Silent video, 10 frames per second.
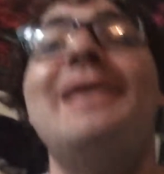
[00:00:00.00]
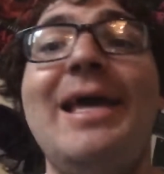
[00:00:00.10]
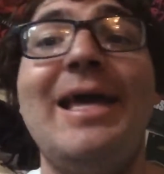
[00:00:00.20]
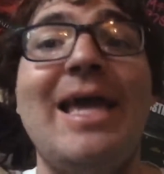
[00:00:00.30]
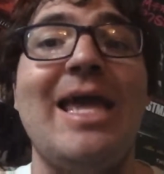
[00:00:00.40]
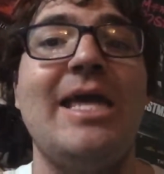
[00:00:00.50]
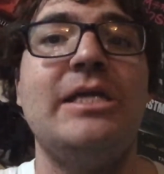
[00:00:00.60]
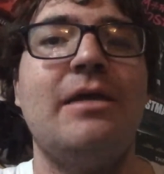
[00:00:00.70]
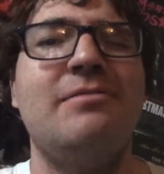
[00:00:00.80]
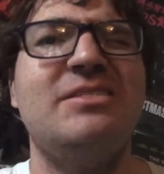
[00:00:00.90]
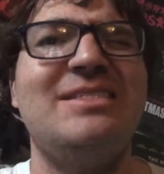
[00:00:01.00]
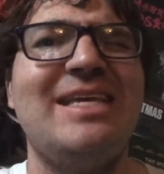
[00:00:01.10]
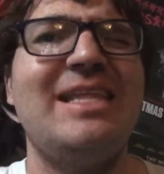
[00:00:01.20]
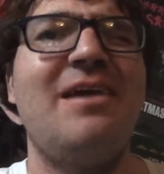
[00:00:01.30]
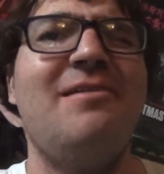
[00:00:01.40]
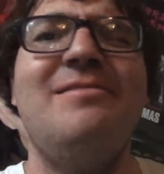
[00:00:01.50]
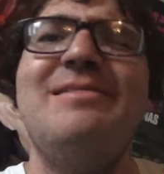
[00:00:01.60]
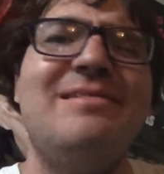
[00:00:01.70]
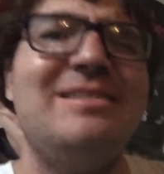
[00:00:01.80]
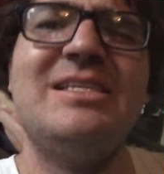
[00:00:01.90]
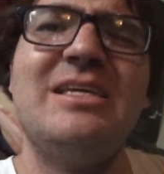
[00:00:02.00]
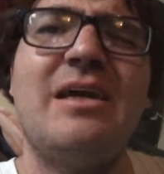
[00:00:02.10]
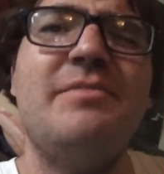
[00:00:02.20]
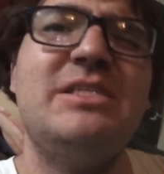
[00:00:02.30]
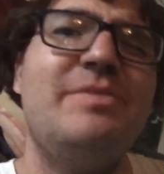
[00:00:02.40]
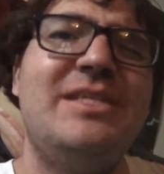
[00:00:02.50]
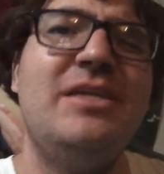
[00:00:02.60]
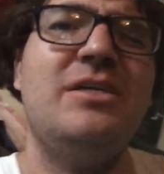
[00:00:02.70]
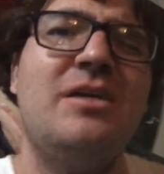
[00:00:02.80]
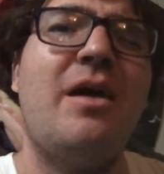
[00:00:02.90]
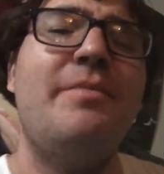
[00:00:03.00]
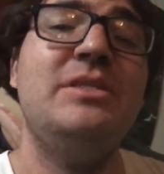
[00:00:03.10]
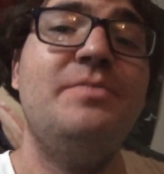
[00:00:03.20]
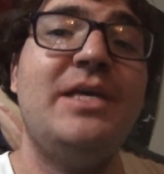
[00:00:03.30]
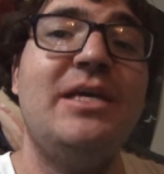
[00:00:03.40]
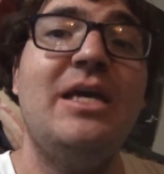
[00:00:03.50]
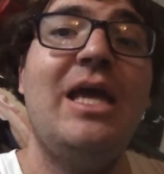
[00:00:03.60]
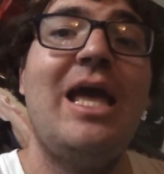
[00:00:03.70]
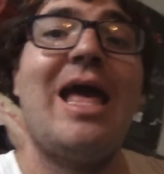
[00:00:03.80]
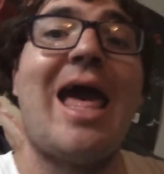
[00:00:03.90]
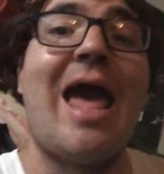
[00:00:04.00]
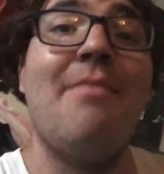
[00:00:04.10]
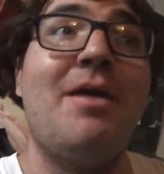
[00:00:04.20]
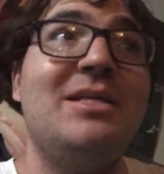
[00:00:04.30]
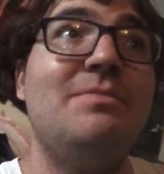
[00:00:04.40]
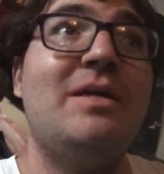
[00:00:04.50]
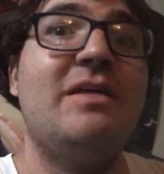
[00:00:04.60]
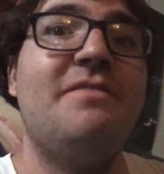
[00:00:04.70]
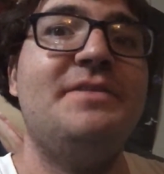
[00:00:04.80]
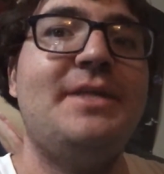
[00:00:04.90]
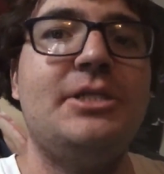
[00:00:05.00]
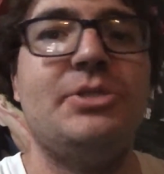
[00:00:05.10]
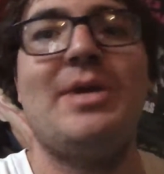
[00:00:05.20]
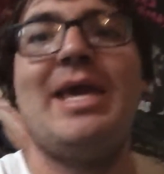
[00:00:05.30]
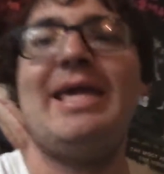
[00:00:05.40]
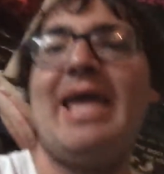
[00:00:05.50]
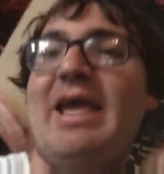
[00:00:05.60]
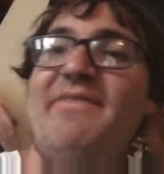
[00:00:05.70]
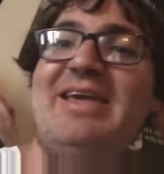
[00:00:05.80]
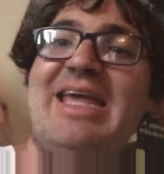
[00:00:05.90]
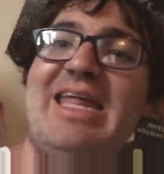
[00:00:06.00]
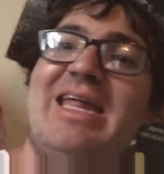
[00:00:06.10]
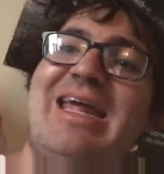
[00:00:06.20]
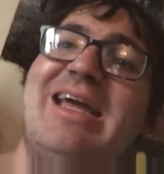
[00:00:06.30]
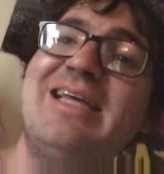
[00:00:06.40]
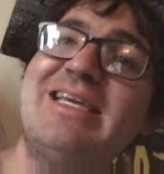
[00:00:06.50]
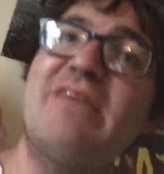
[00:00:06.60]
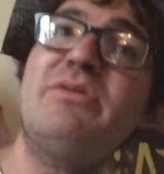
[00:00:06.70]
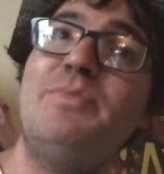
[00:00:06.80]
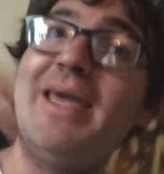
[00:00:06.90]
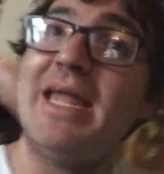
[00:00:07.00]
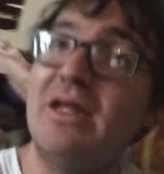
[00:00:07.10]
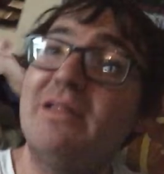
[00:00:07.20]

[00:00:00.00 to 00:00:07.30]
Yeah. And I was just like, no, that's good. I'm going to just be single. I'm going to do me. I blocked him on everything, so he can't even get in contact with me again